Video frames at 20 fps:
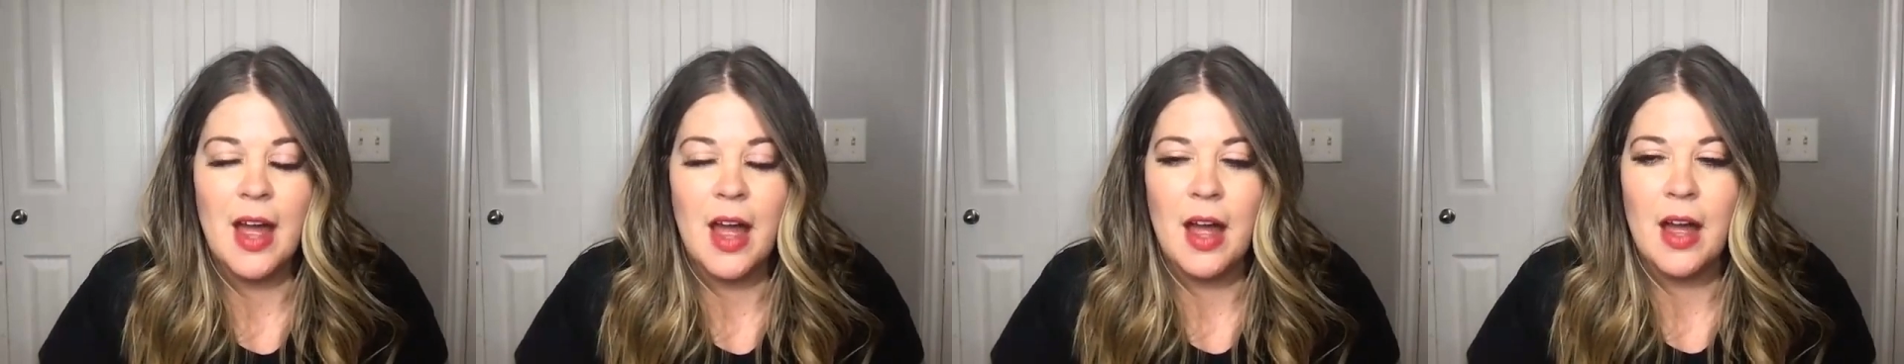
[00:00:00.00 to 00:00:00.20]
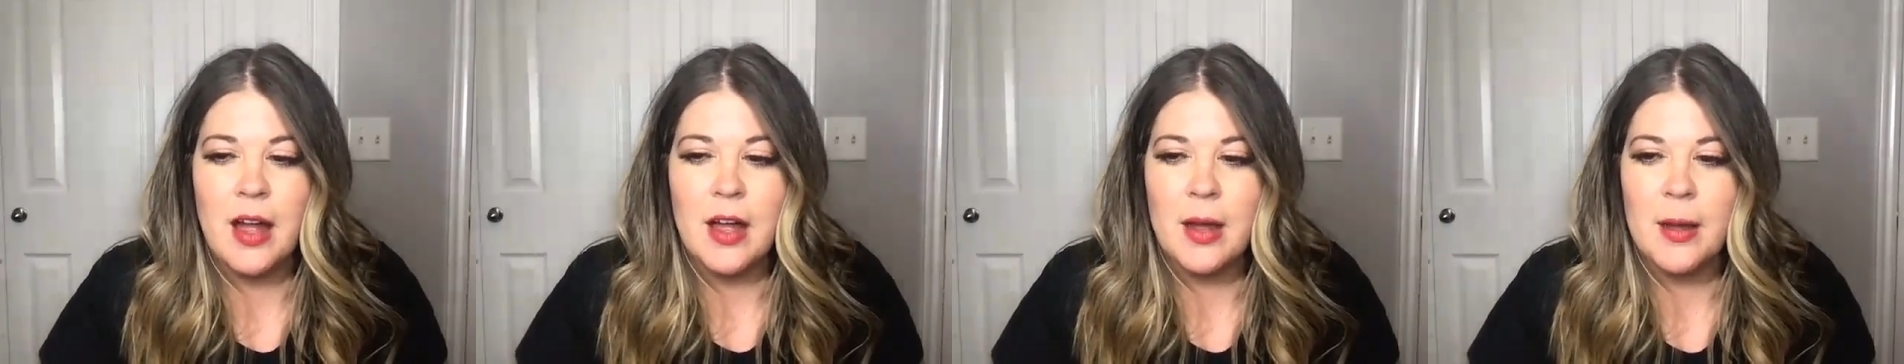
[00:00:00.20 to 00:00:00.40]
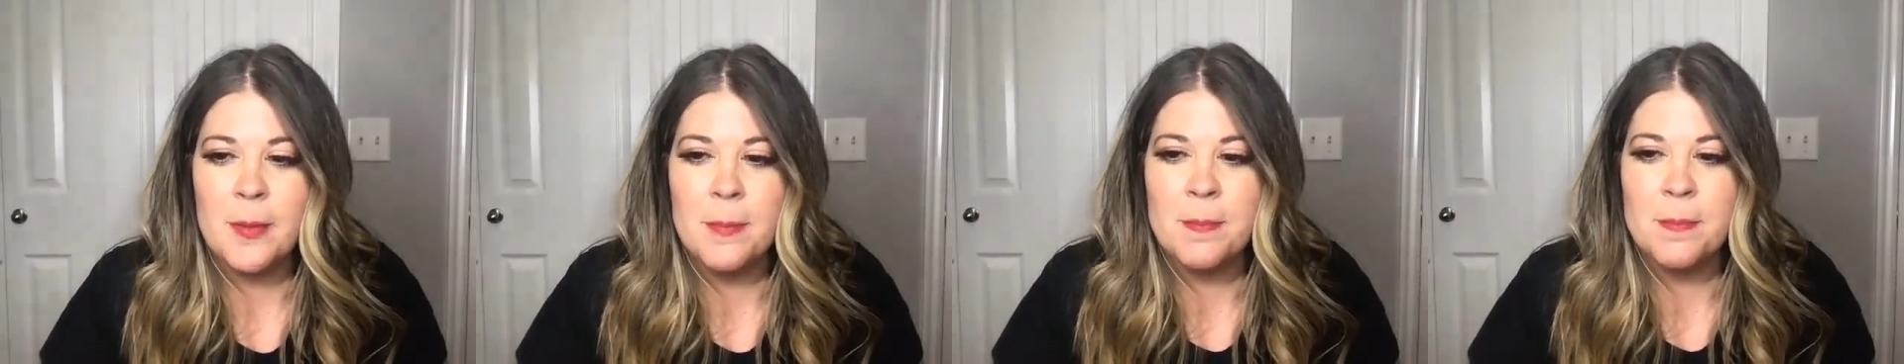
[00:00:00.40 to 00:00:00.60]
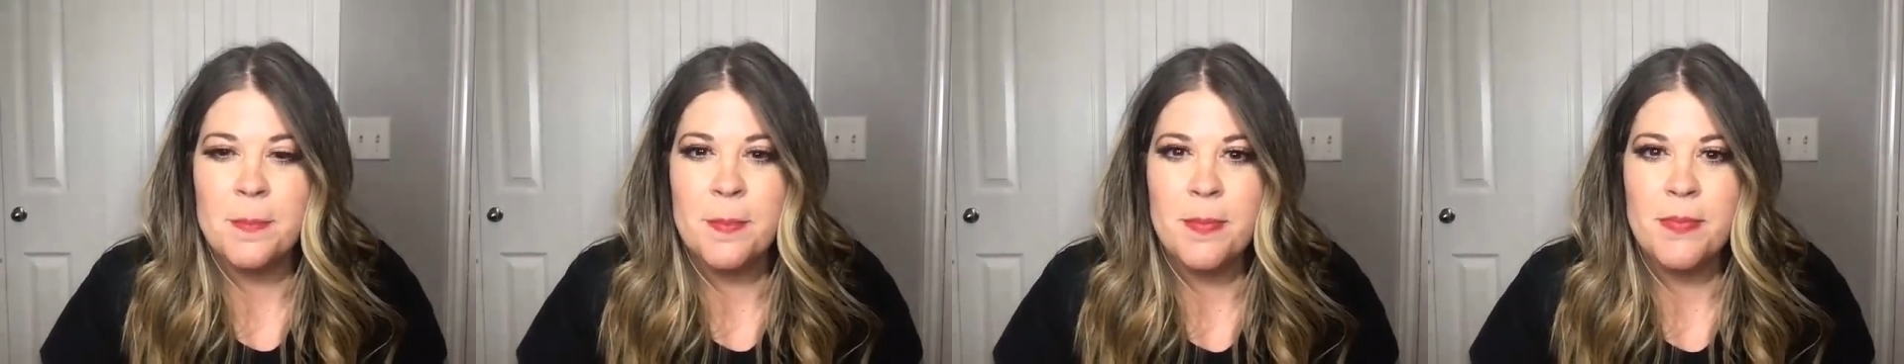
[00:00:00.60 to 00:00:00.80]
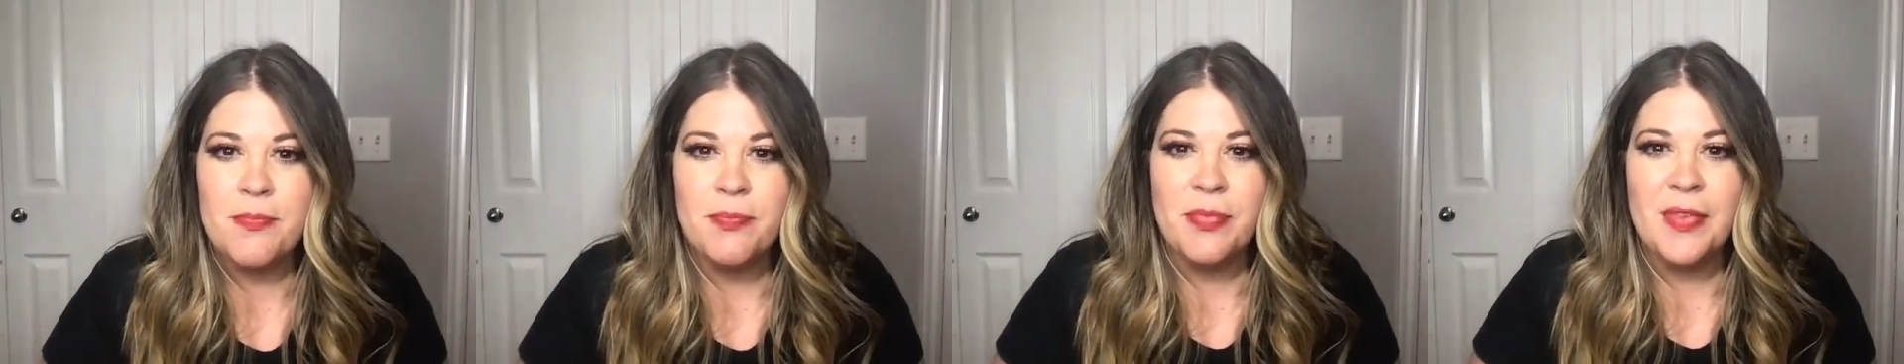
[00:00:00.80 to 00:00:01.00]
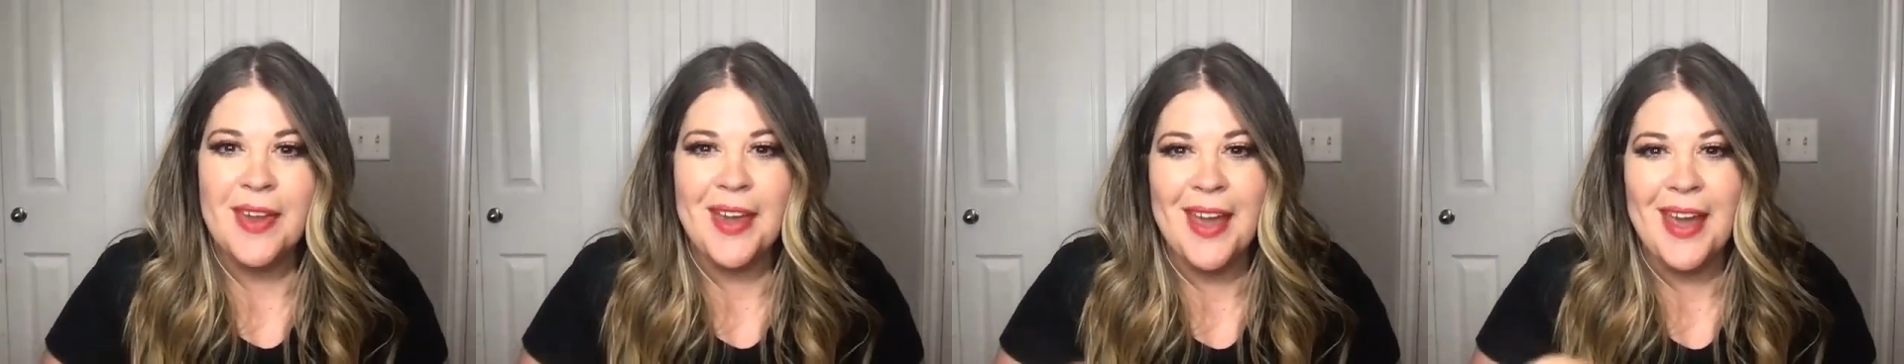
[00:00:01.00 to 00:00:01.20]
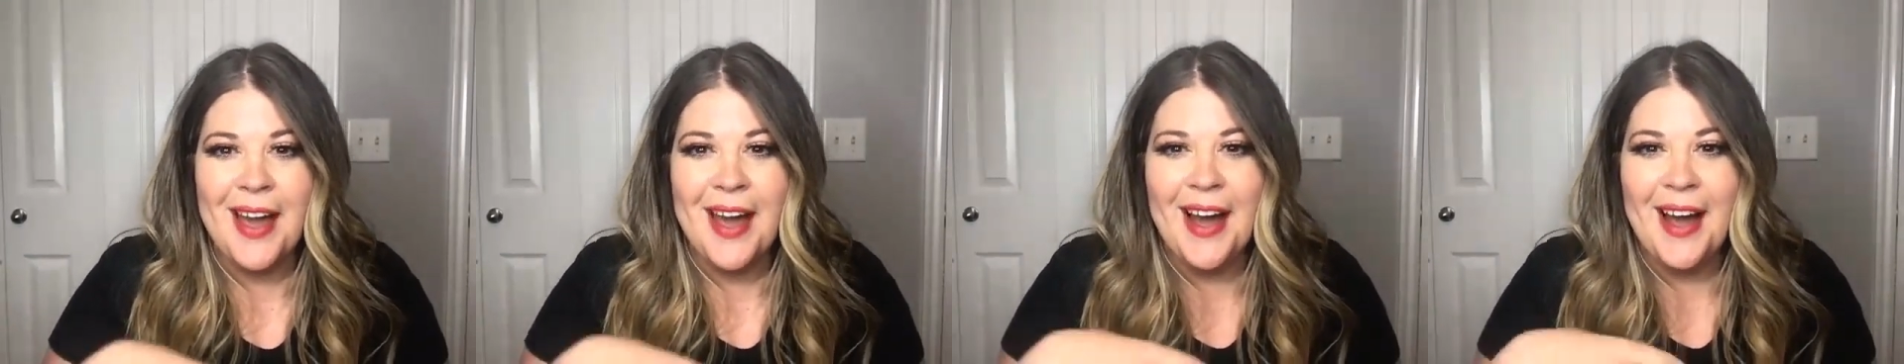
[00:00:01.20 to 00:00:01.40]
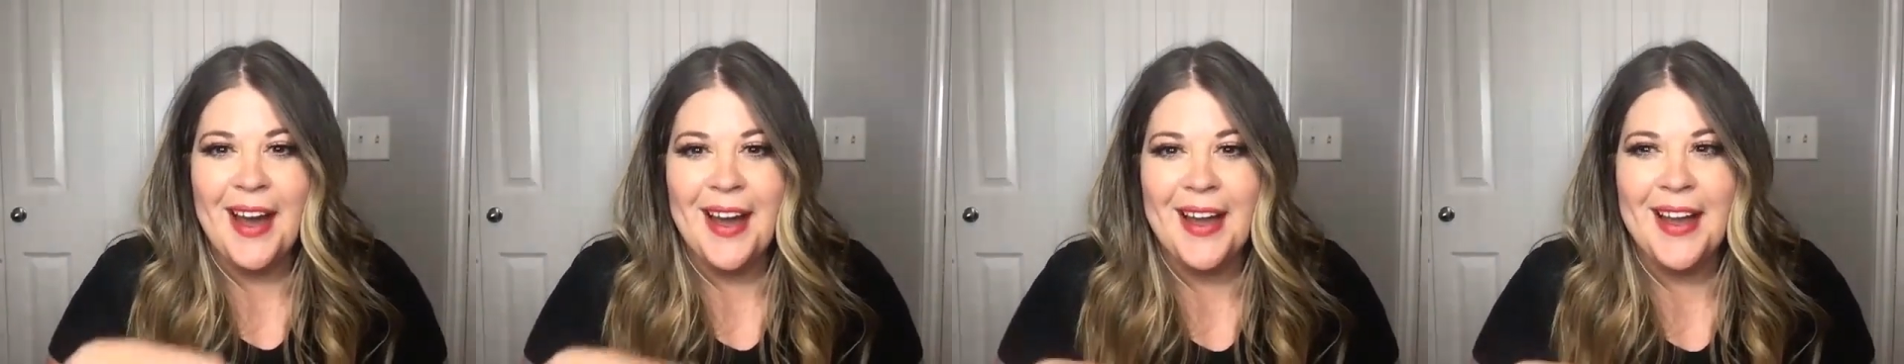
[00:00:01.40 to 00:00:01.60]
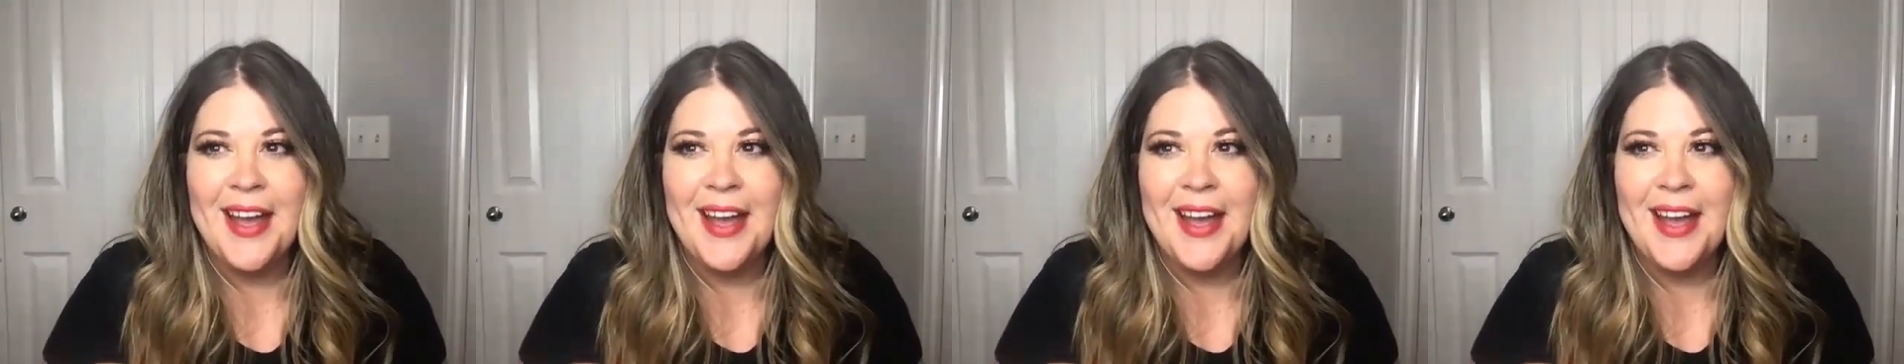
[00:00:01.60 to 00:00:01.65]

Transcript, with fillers: Um, I